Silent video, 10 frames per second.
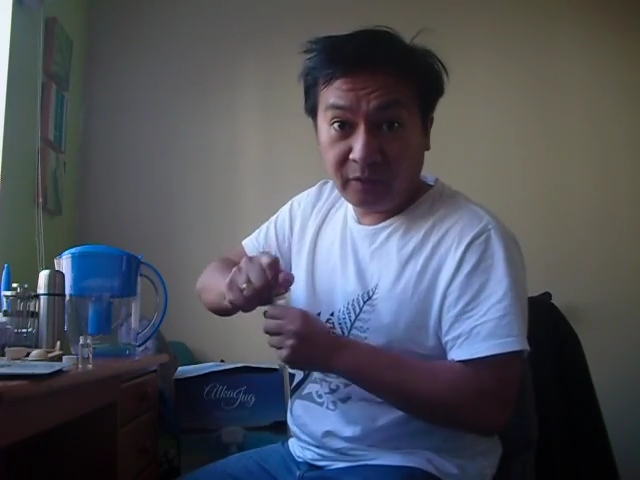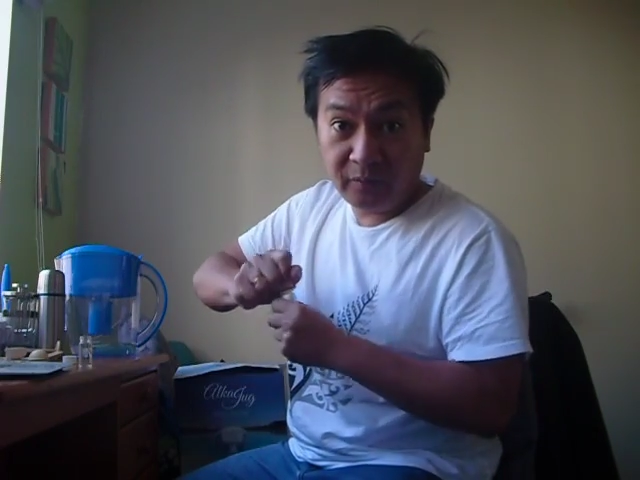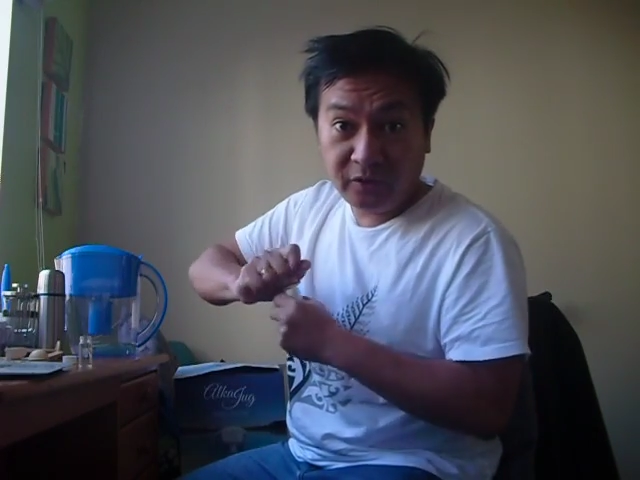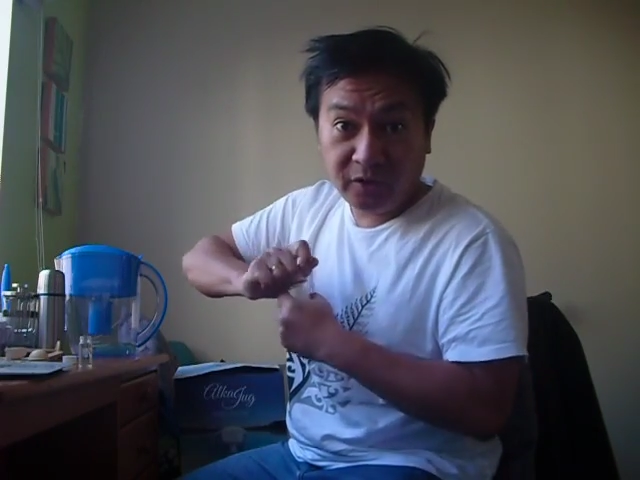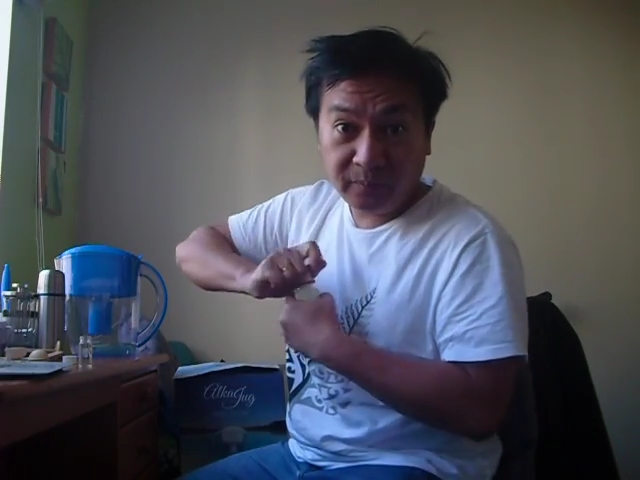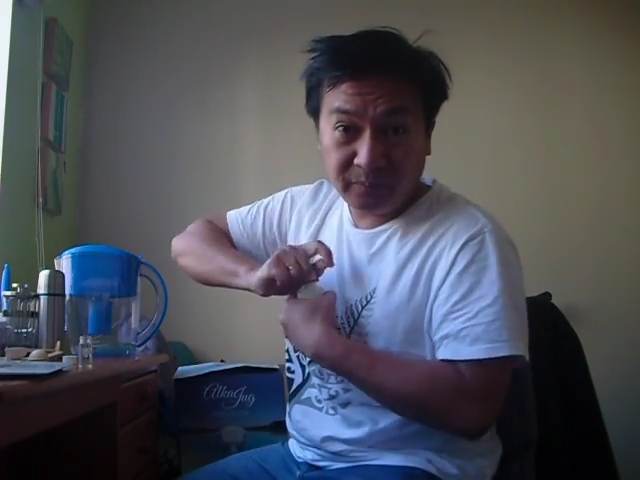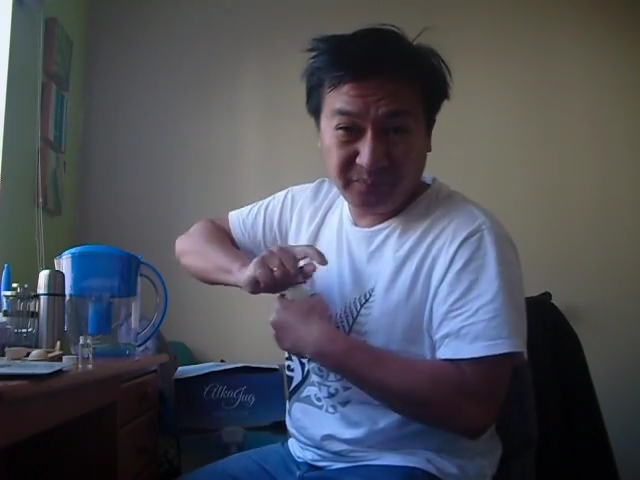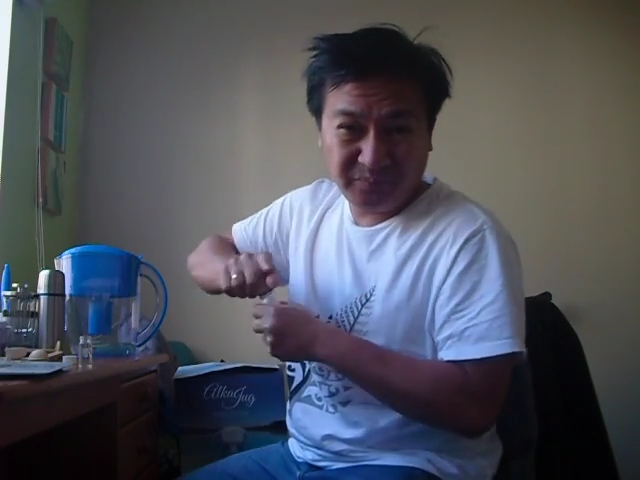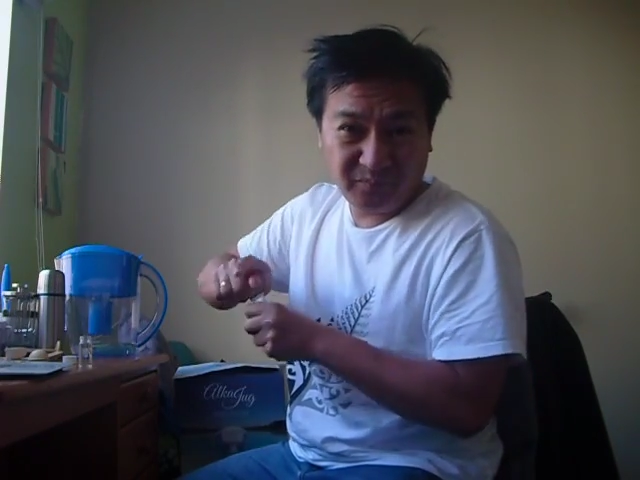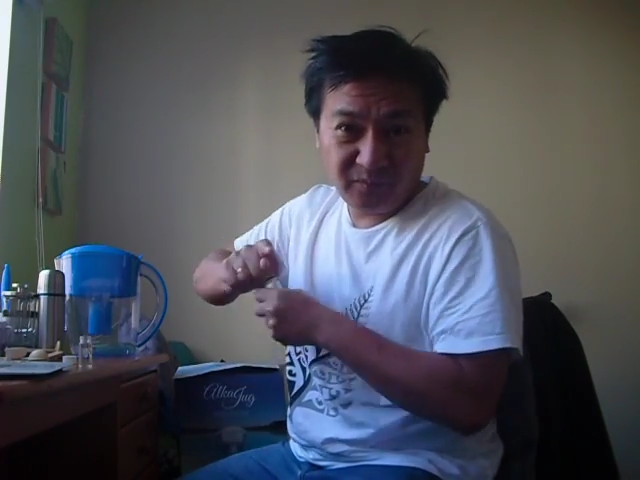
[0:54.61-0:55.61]
I will drop
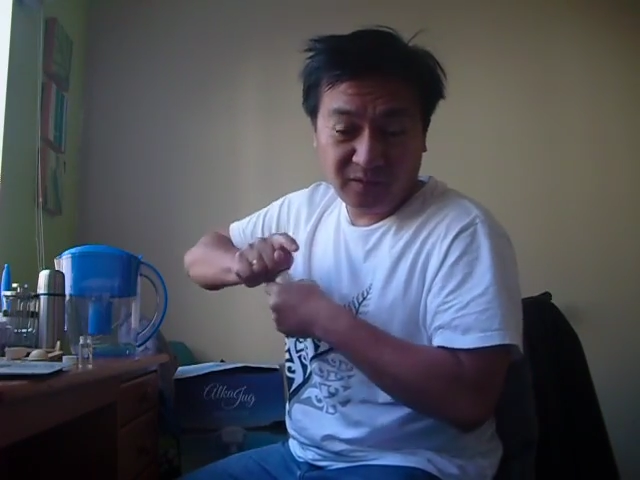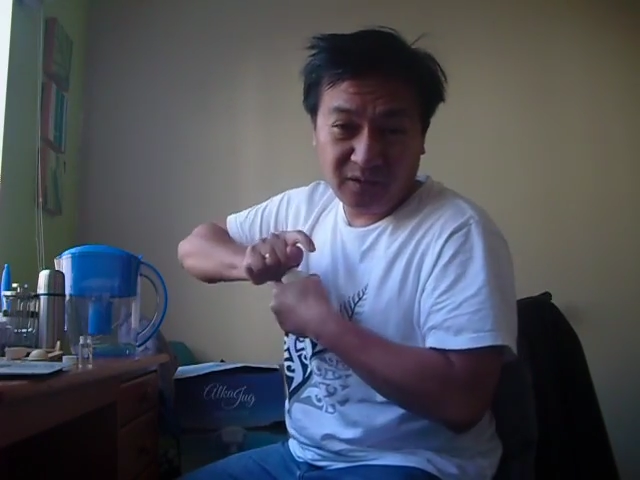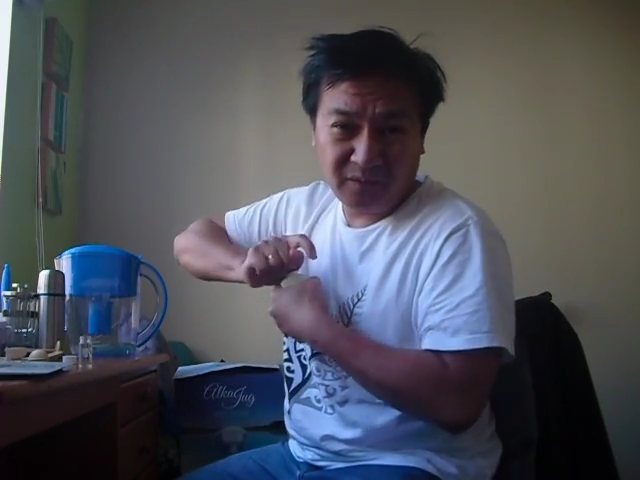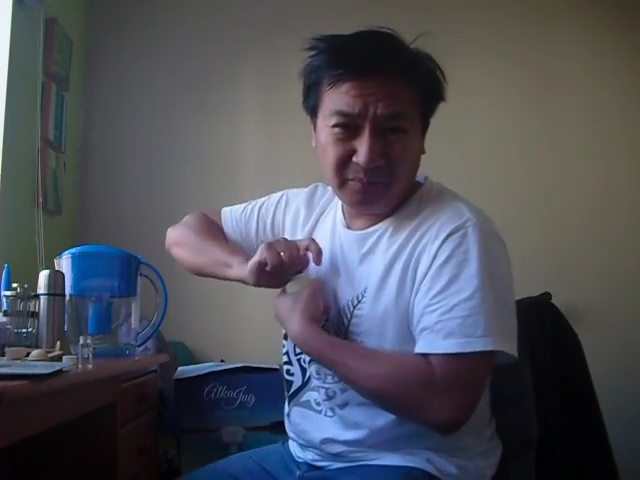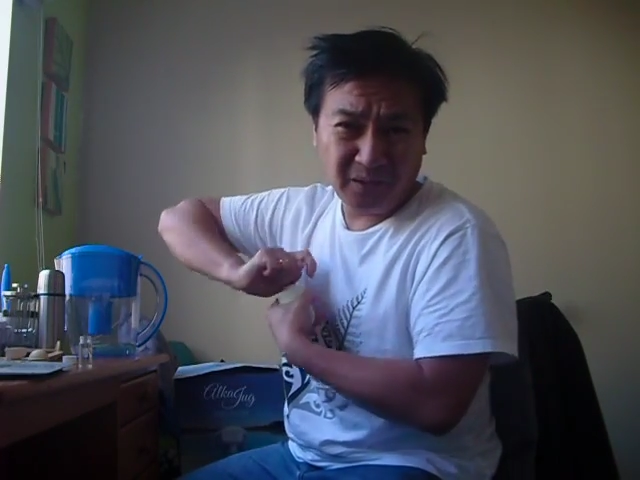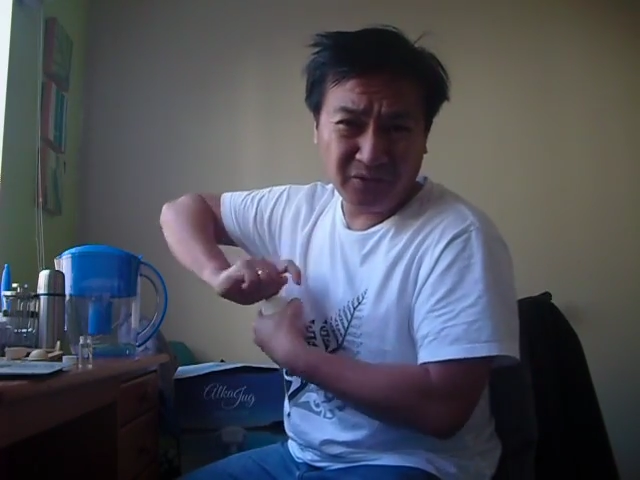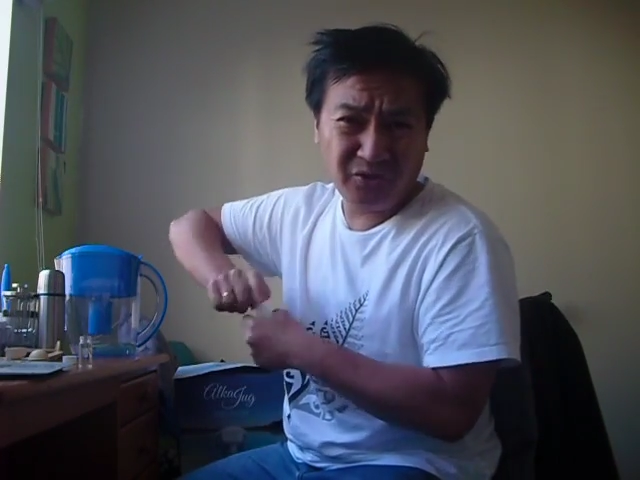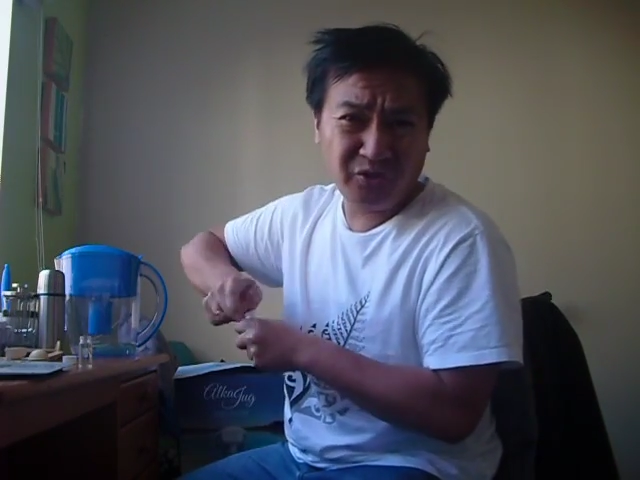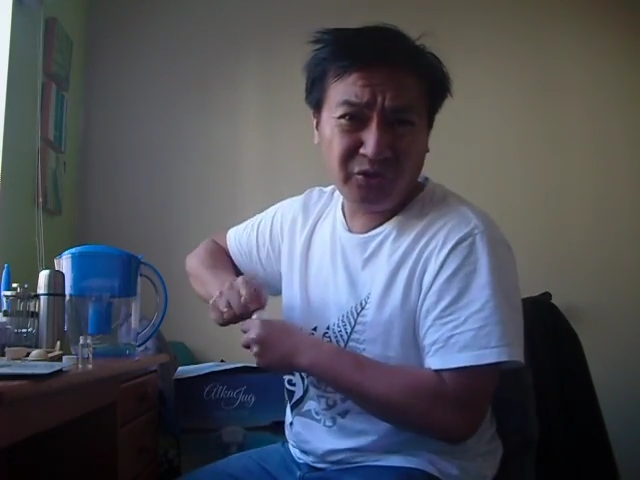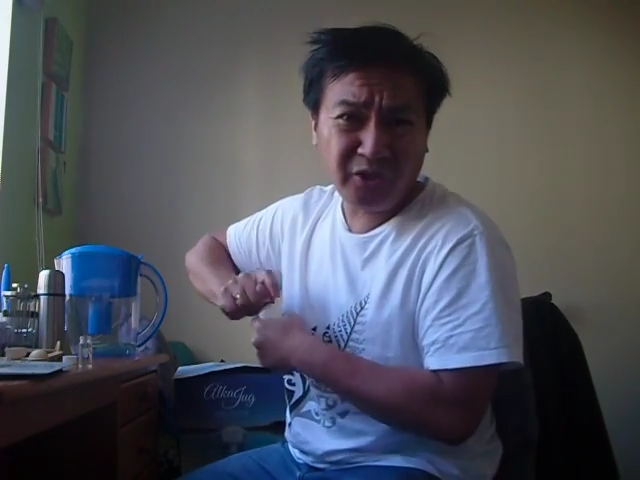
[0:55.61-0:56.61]

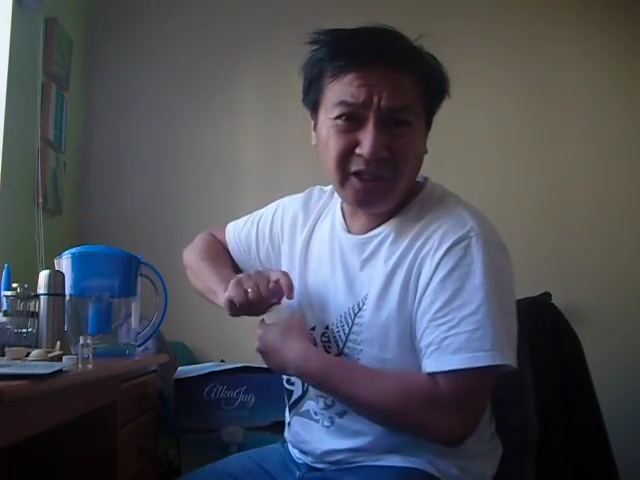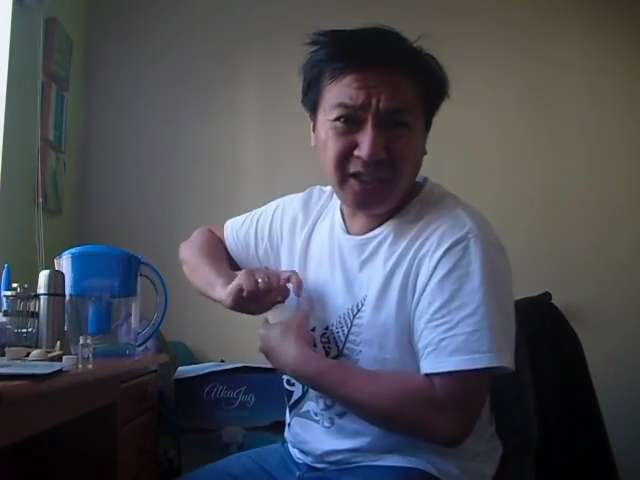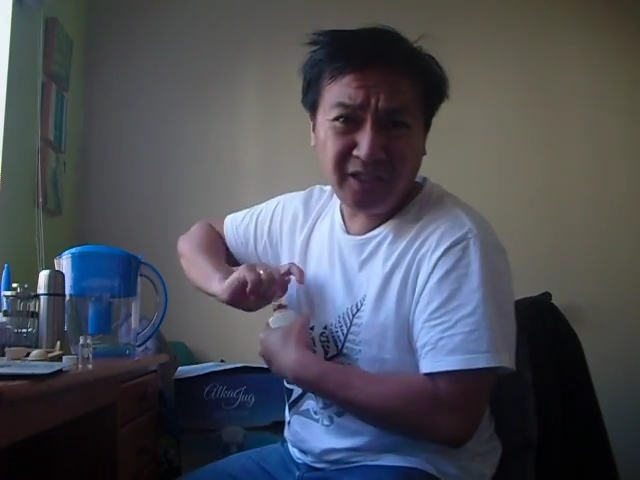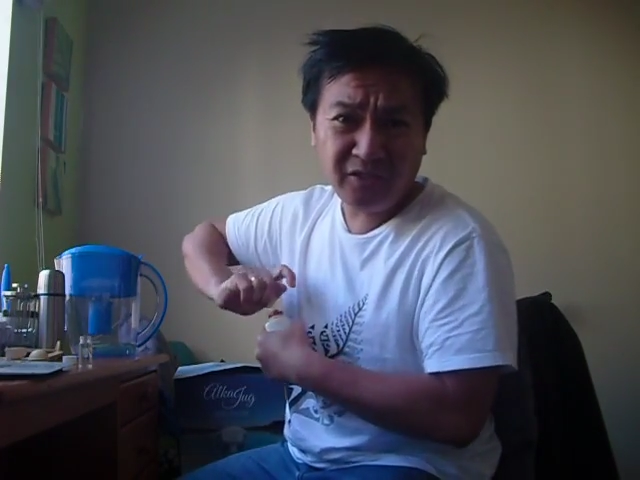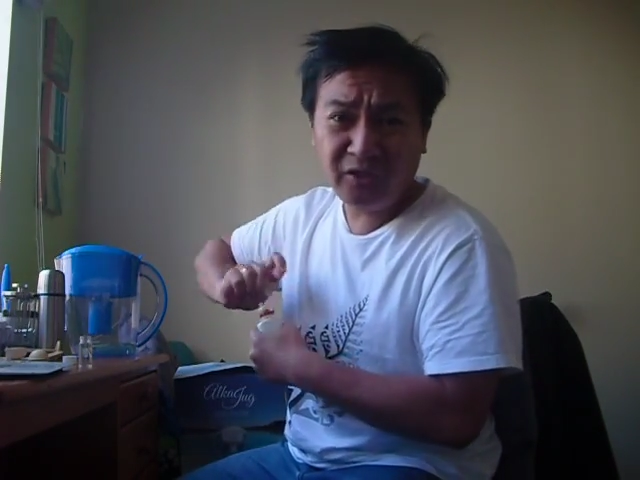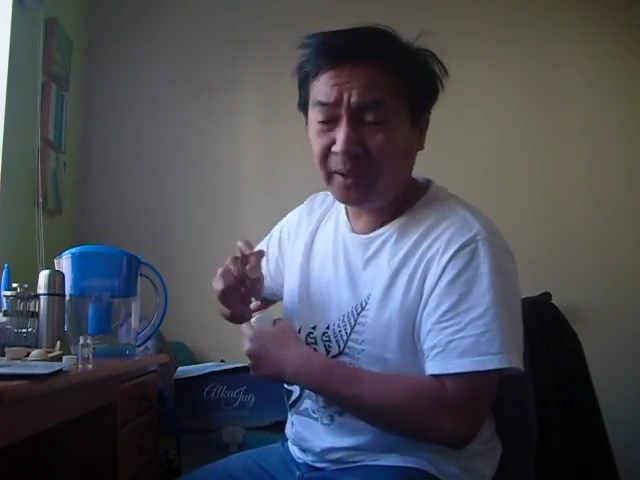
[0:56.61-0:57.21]
about three